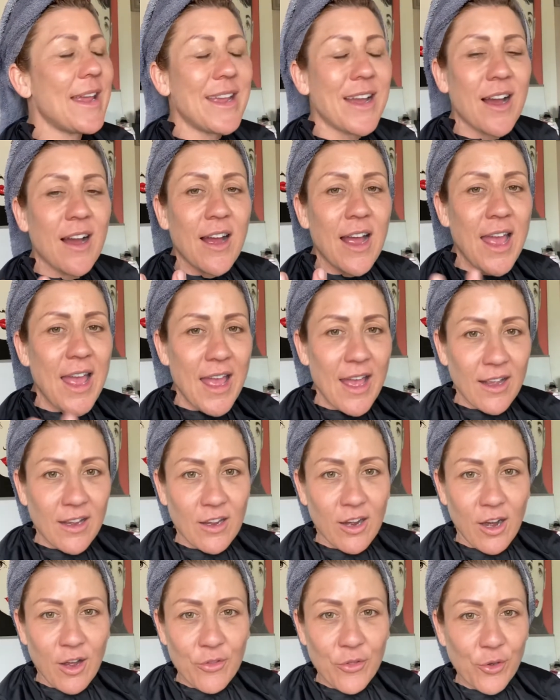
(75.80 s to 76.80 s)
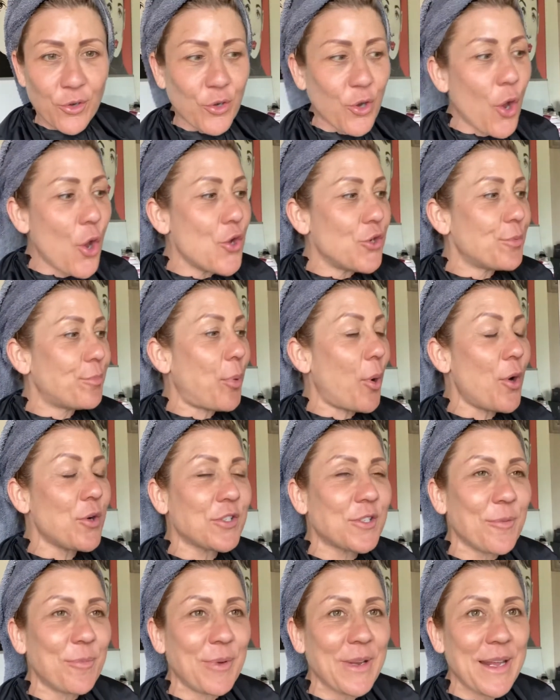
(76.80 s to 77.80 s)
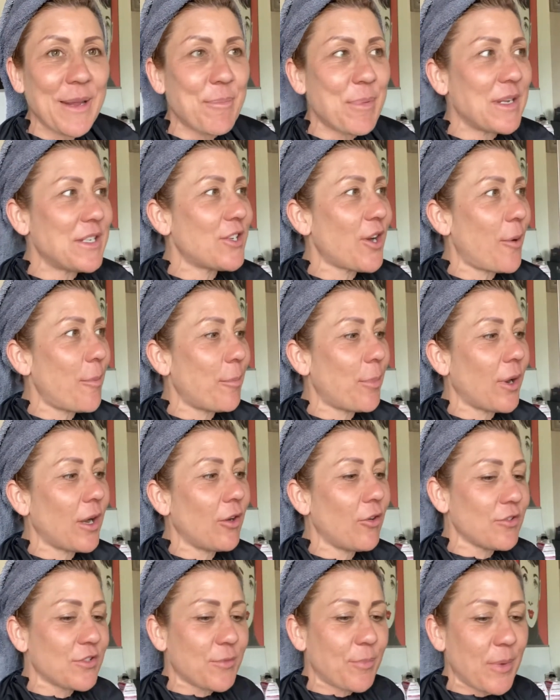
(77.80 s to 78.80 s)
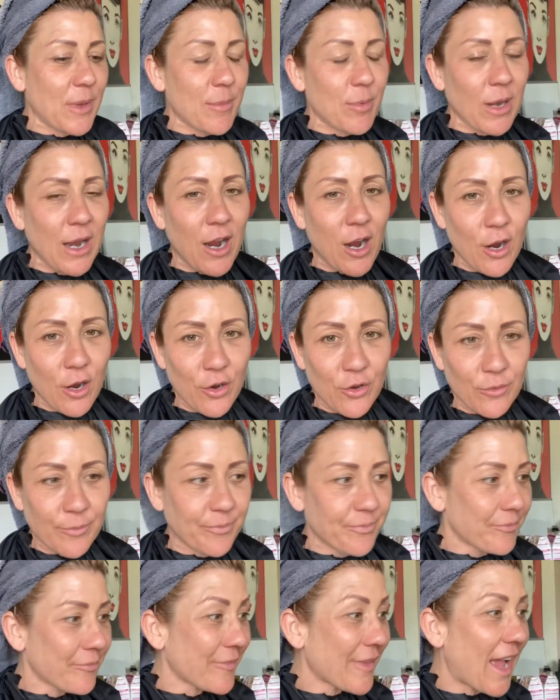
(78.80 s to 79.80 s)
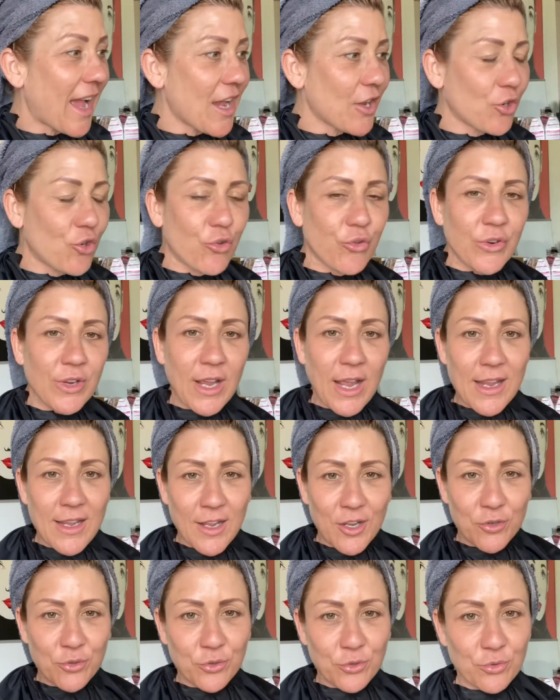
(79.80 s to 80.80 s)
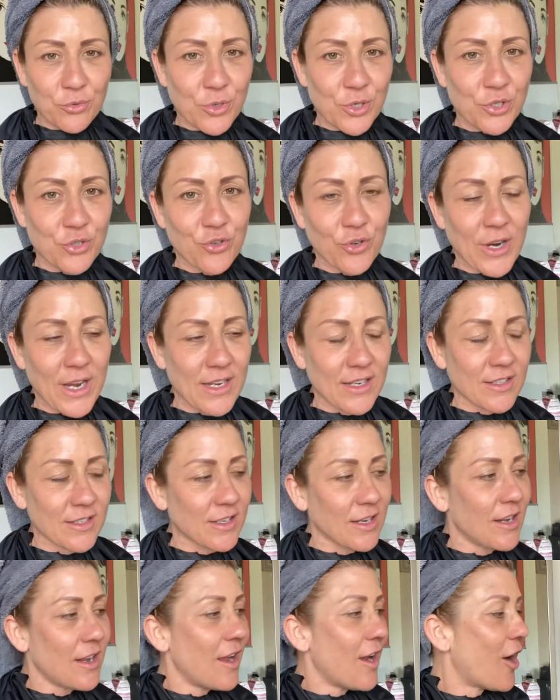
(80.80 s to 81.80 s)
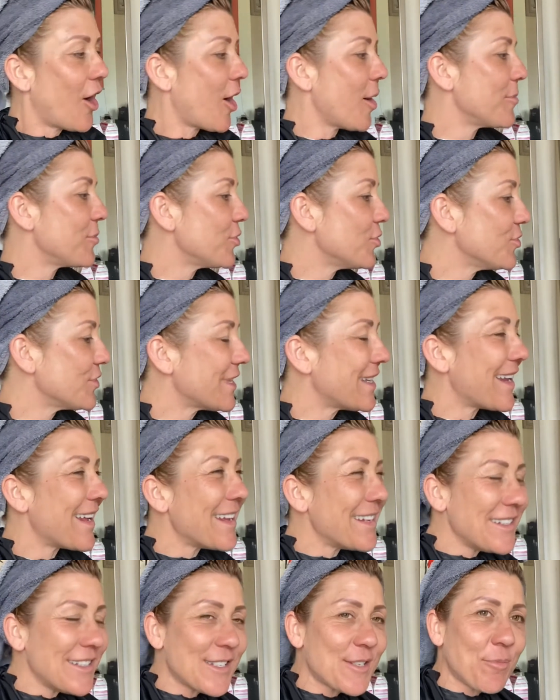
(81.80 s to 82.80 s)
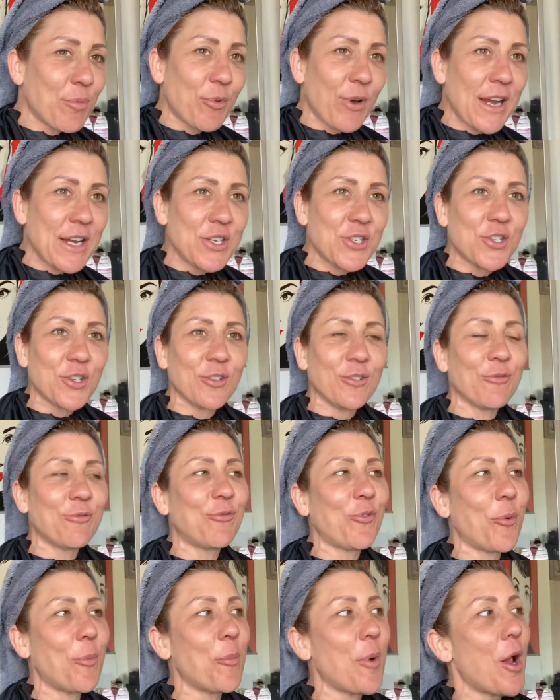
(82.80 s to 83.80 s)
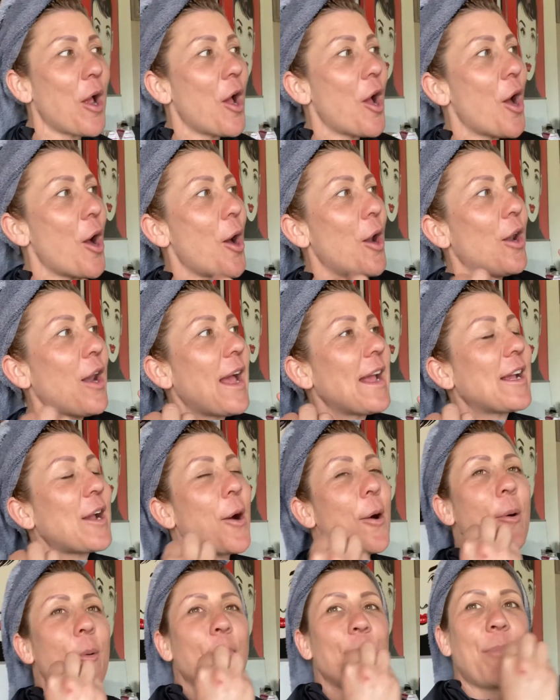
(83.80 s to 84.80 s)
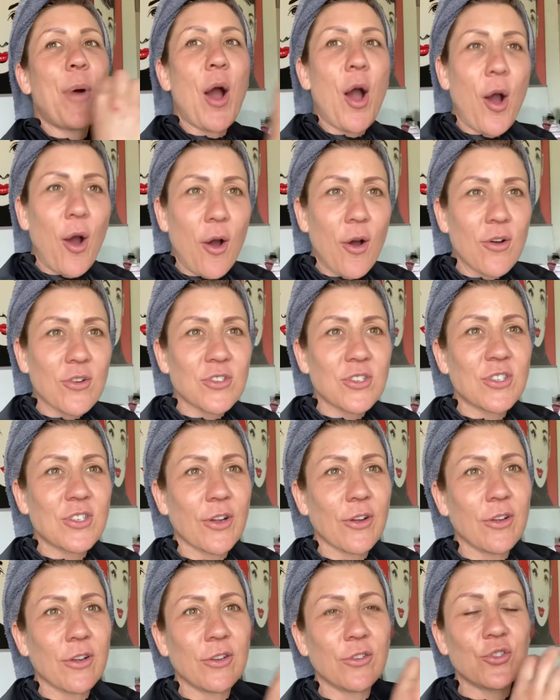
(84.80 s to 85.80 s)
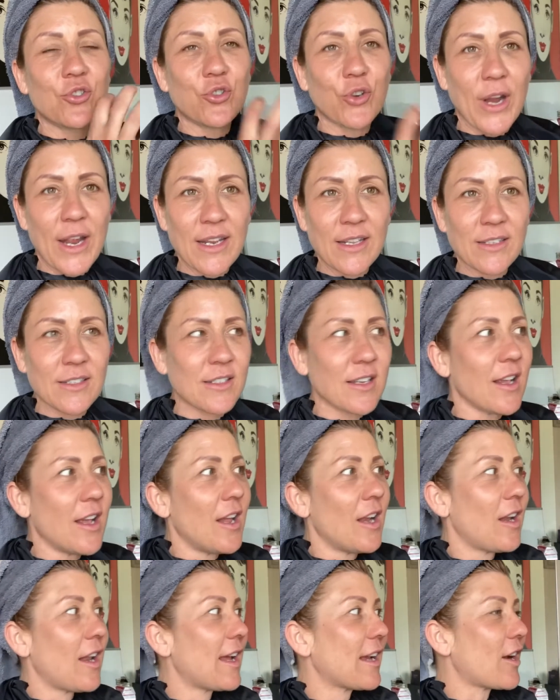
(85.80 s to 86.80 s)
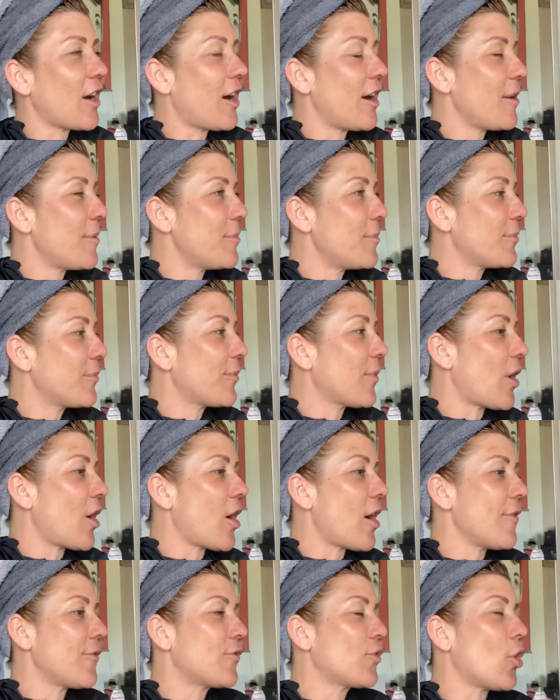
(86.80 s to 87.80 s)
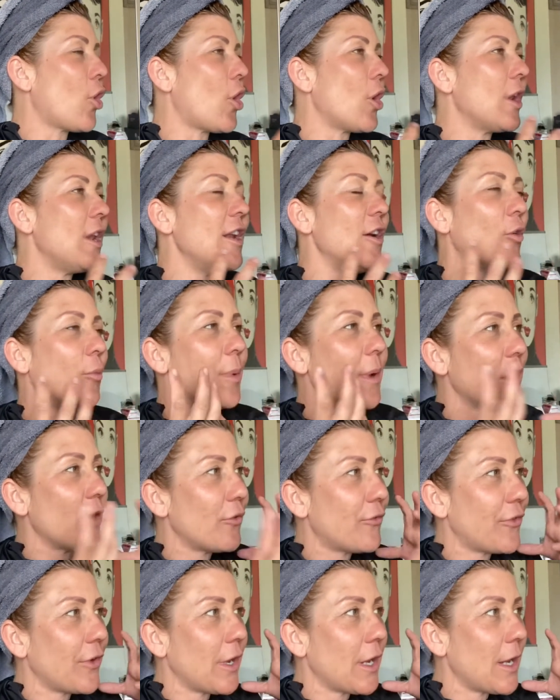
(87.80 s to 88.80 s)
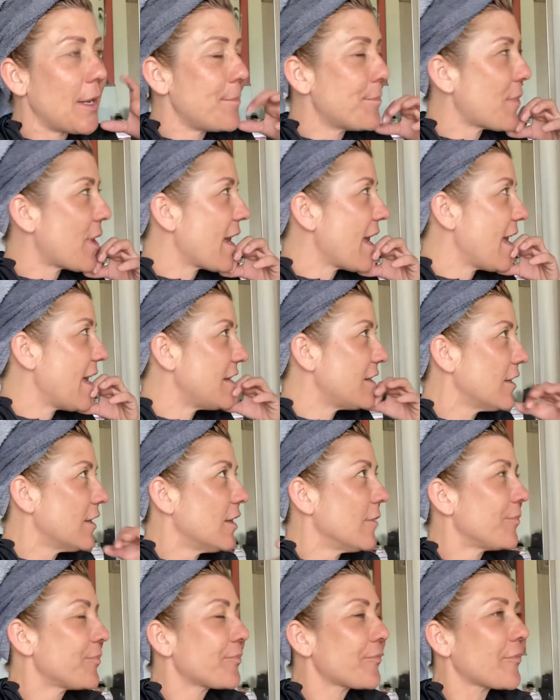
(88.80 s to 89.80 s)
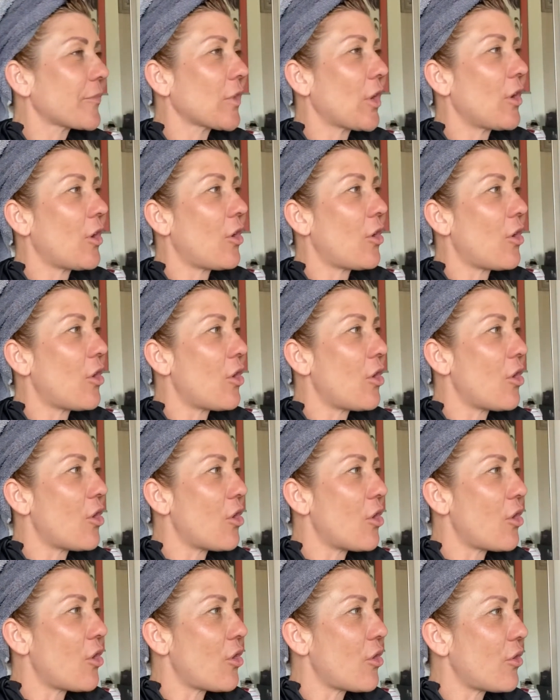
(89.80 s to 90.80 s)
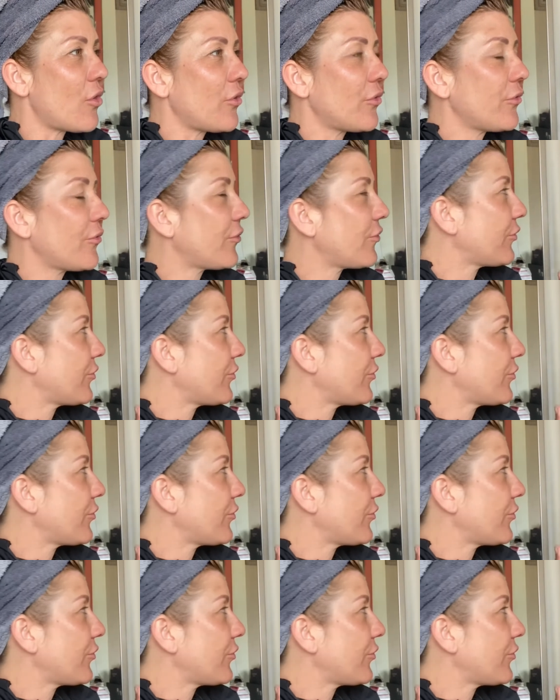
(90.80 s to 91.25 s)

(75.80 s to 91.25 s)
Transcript: a haircut that could possibly be done by lots of people at home and create a new trend. I'm using inspiration from like past trends. Like I've got a little bit of in my head of a